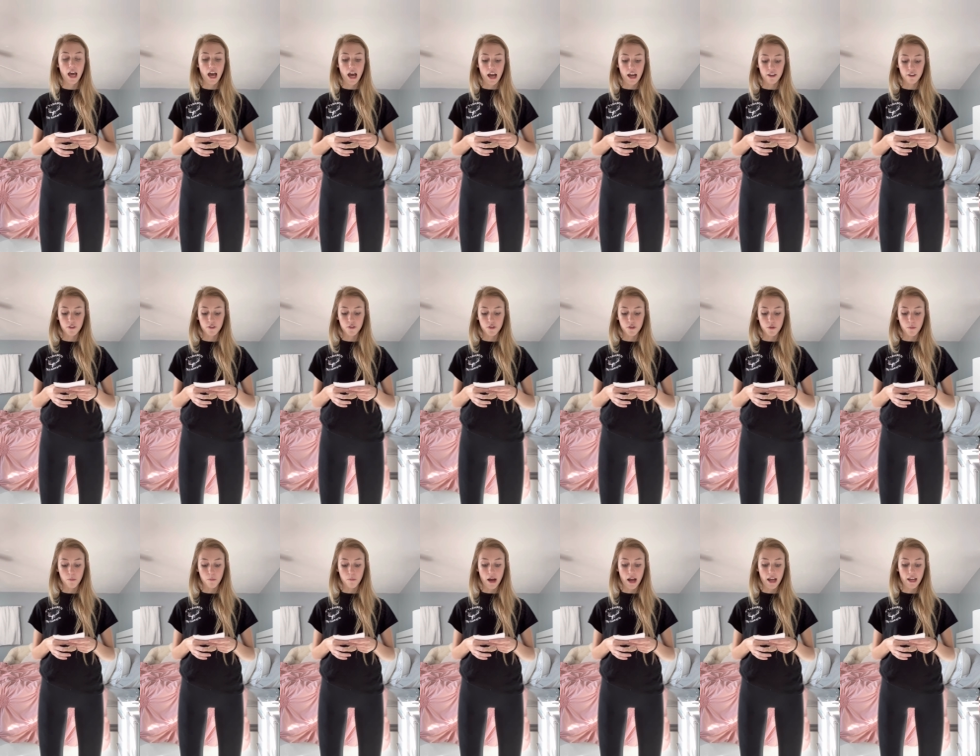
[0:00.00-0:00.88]
I also
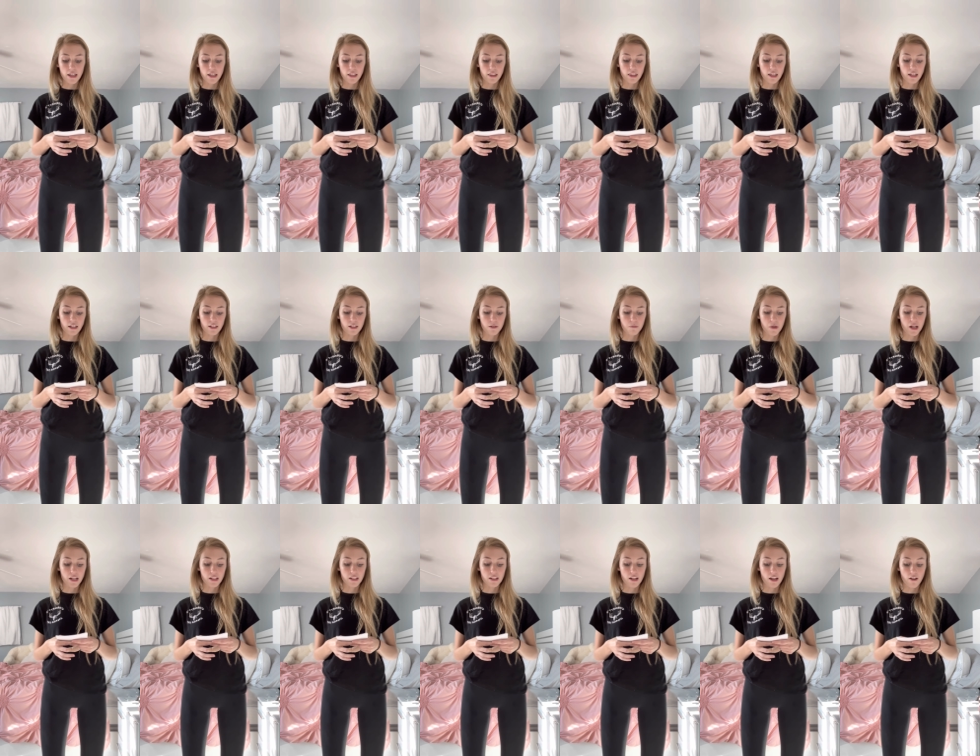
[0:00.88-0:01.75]
might think to
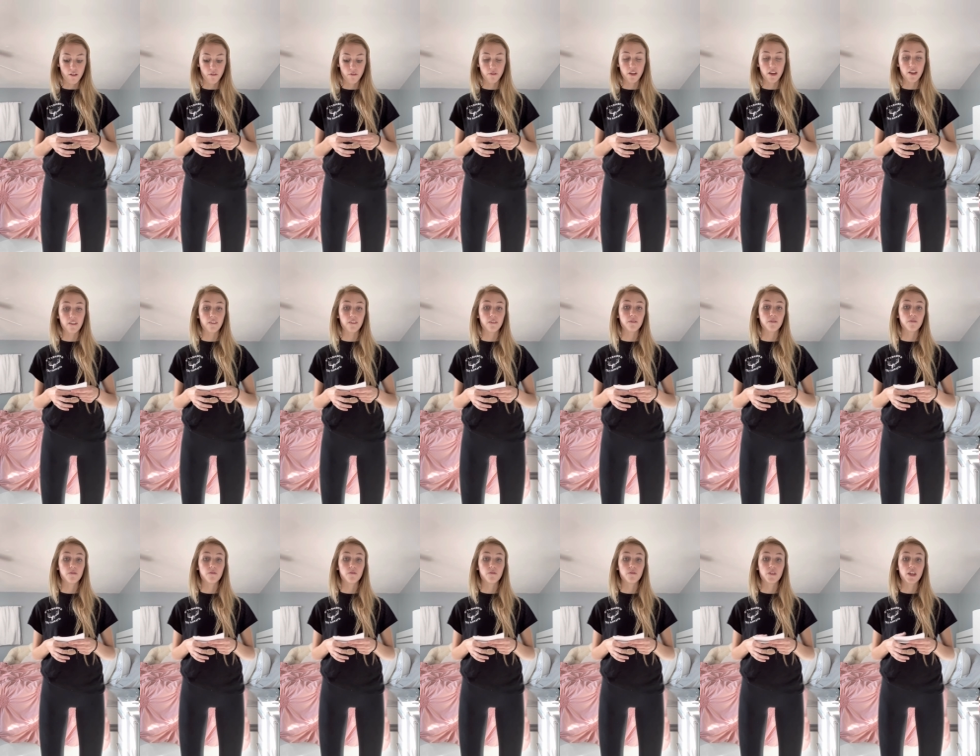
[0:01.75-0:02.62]
myself,
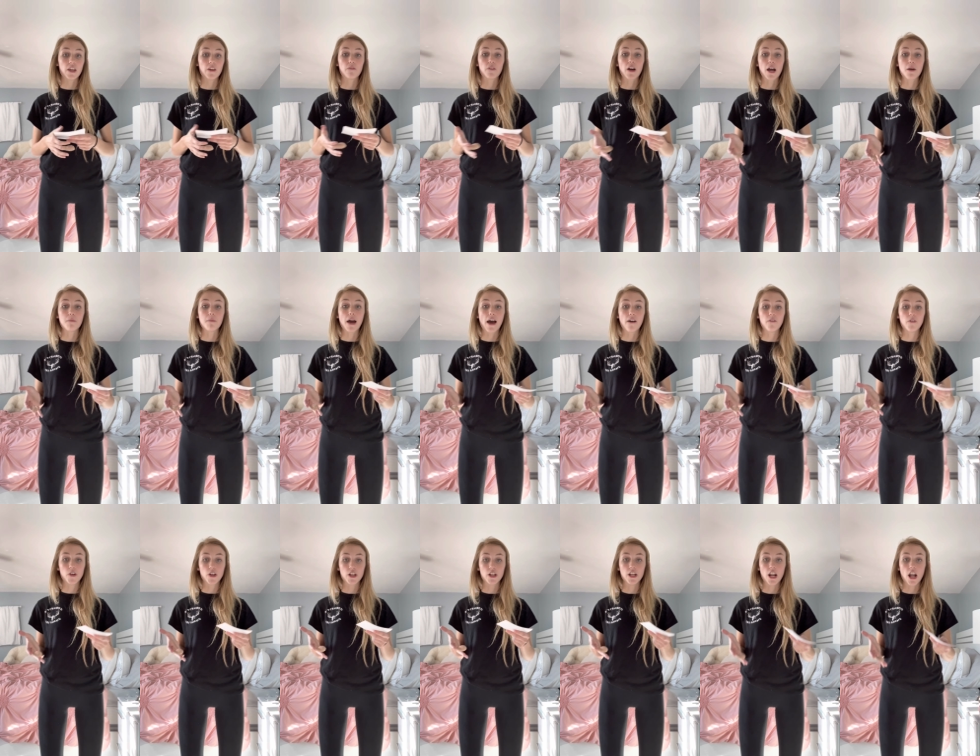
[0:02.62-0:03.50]
if I'm
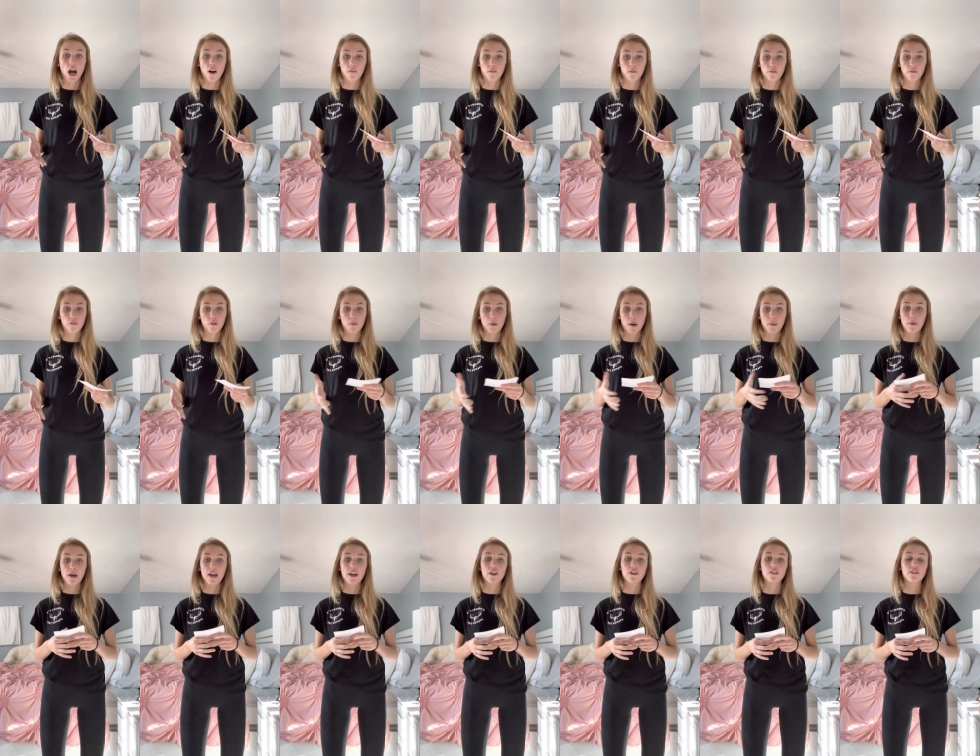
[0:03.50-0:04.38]
ever enough for my
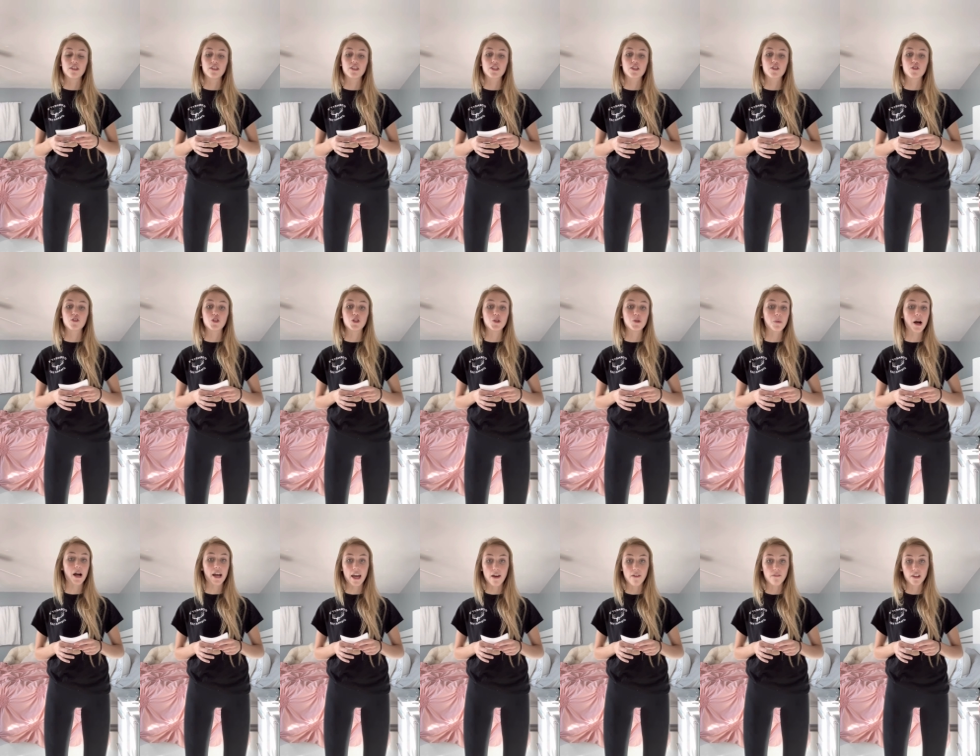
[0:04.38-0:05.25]
parents, do
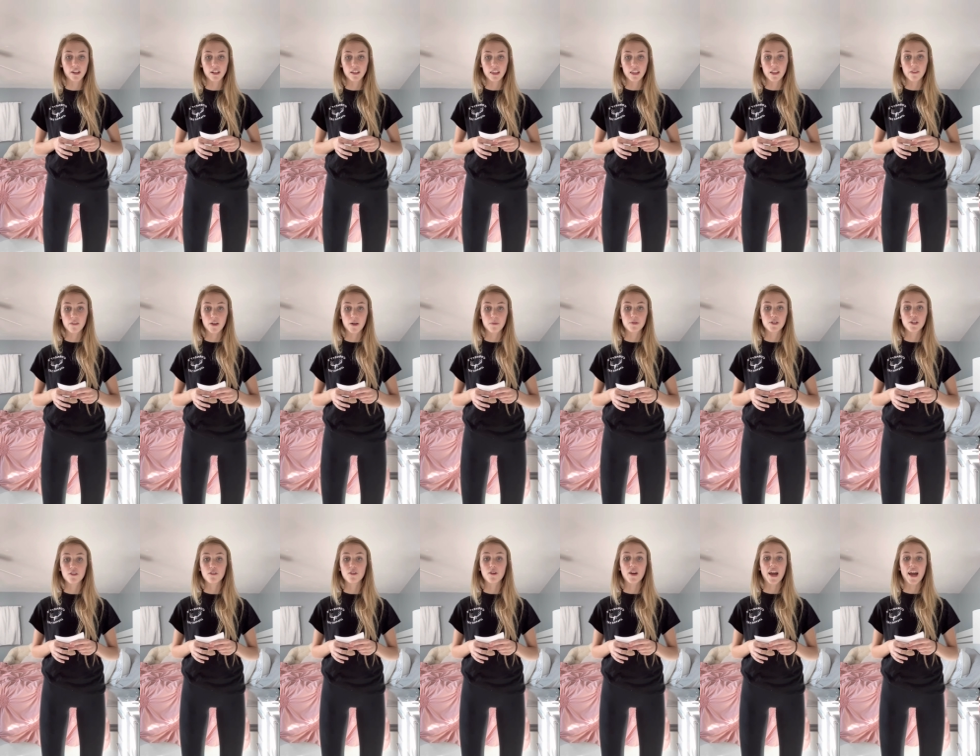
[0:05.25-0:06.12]
I ever live up
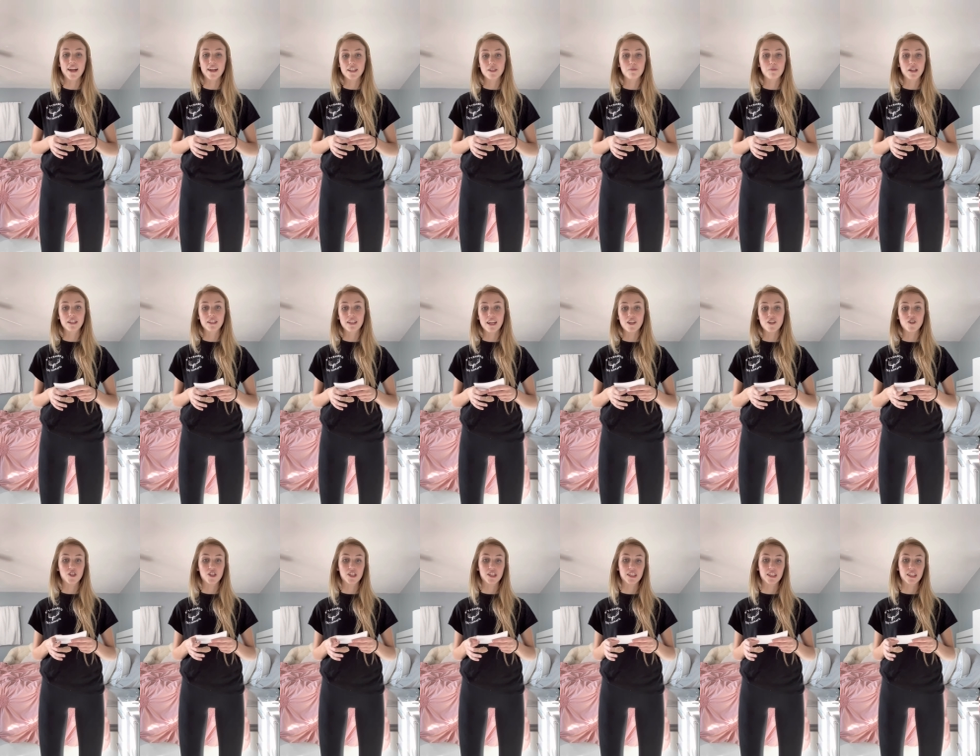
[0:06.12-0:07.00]
to their
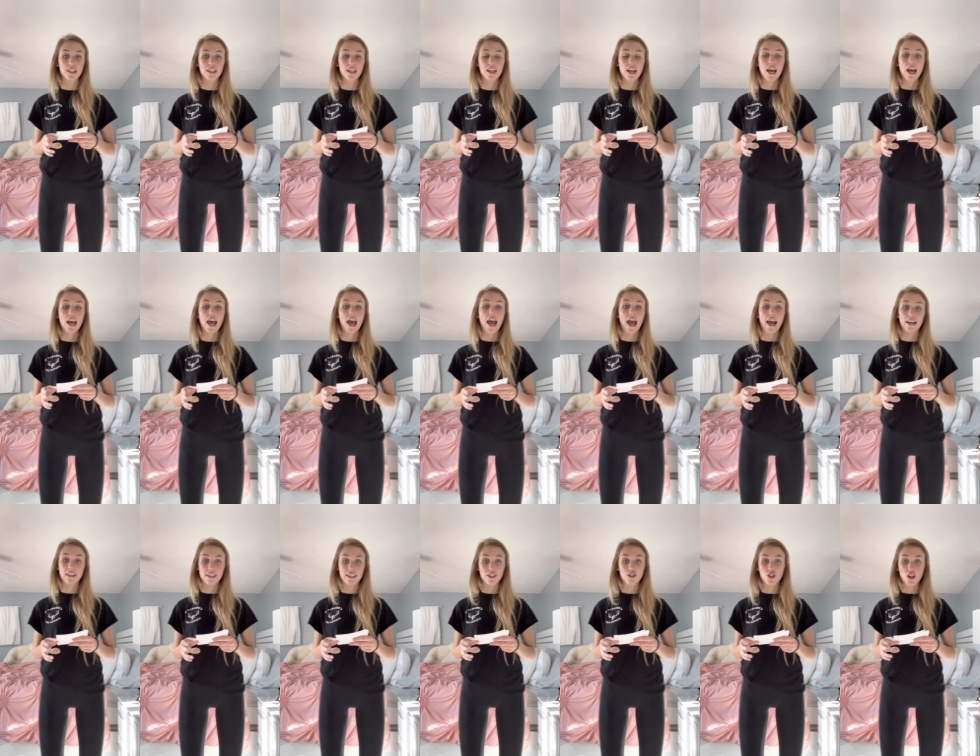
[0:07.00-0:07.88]
expectations?
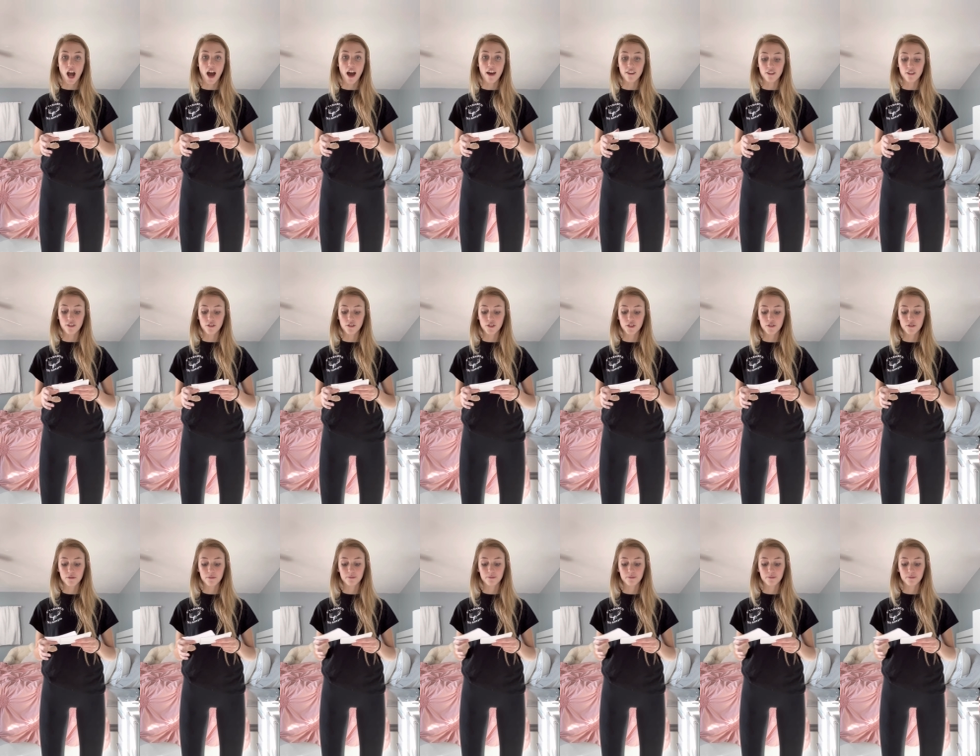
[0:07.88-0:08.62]
as a child.